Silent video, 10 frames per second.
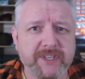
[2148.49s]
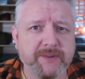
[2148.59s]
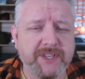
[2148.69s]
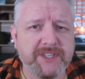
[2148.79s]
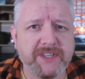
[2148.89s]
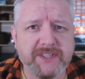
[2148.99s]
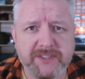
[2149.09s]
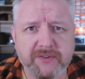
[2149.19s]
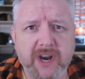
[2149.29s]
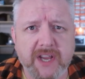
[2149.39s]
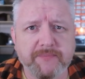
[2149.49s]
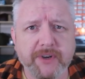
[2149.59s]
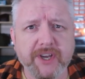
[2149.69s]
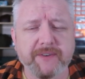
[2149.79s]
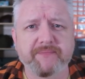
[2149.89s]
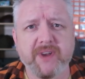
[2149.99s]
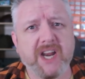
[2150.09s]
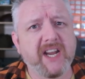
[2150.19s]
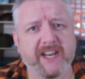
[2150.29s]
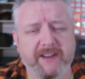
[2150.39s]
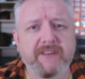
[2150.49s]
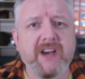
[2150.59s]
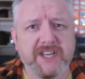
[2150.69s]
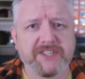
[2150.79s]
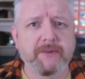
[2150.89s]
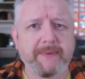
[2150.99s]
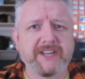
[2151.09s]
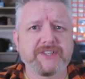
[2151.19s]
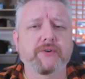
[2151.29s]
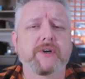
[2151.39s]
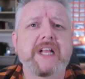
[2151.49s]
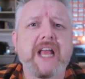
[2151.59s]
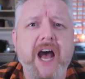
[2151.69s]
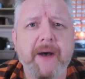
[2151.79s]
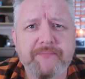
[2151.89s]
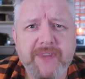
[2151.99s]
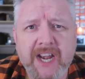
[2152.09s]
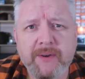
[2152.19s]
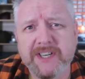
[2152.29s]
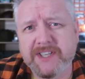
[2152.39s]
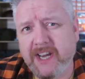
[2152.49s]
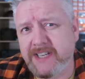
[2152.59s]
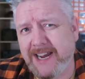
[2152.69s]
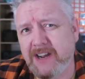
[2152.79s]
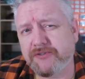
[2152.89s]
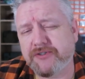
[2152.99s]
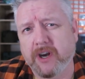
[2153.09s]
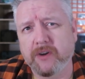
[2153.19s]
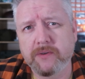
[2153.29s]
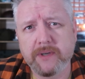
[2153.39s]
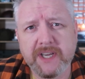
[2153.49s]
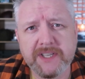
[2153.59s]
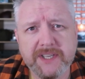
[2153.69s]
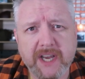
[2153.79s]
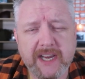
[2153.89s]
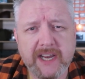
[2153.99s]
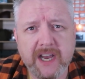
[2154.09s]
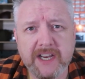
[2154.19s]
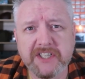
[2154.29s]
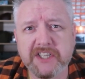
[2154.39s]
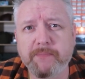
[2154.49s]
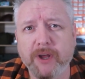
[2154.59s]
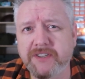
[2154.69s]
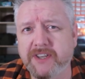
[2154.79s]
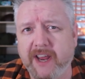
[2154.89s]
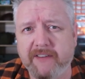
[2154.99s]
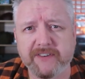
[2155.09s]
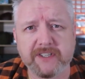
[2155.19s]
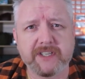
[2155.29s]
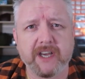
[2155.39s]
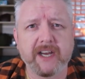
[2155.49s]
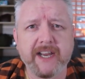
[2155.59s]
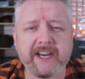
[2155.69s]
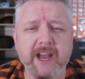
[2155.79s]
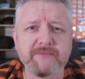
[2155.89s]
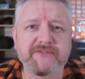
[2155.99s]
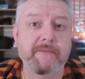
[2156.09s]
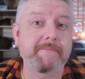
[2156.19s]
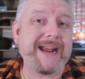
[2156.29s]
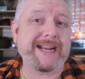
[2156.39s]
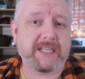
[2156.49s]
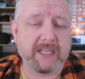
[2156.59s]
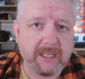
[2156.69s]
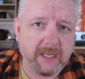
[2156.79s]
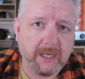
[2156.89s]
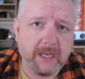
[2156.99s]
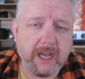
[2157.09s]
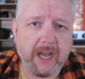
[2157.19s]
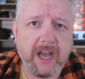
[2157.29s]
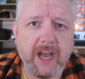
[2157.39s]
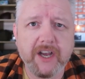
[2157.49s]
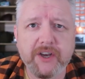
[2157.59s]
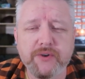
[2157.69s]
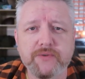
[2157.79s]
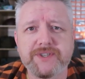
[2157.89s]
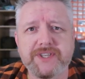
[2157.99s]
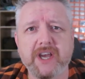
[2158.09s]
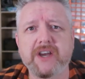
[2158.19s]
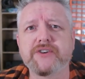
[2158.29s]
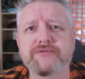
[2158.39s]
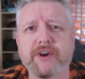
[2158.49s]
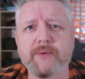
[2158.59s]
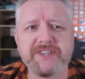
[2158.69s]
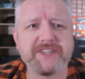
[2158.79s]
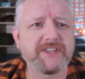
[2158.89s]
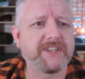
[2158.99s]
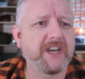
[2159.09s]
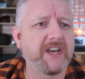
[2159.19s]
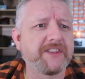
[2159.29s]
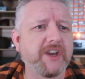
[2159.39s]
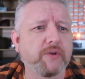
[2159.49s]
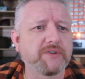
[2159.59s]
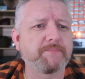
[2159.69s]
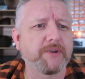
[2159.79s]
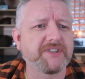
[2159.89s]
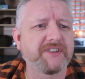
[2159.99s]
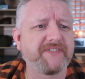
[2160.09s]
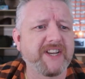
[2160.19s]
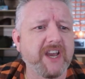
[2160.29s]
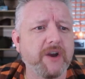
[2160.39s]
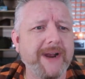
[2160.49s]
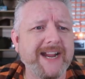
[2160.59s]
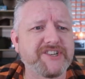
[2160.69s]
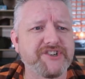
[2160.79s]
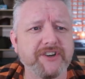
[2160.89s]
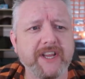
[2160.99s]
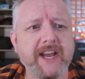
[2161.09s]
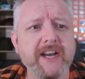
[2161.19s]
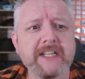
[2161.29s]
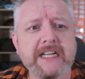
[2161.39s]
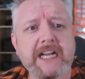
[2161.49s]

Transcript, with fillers: It's, it's, it's all right. It's pretty good. I like it. No, it's not bad at all. Um, anyway, today's outro is a uh, is a sponsored effort. Uh, it comes from Matt, uh, who's uh, who's requested uh, the old sponsored video action here.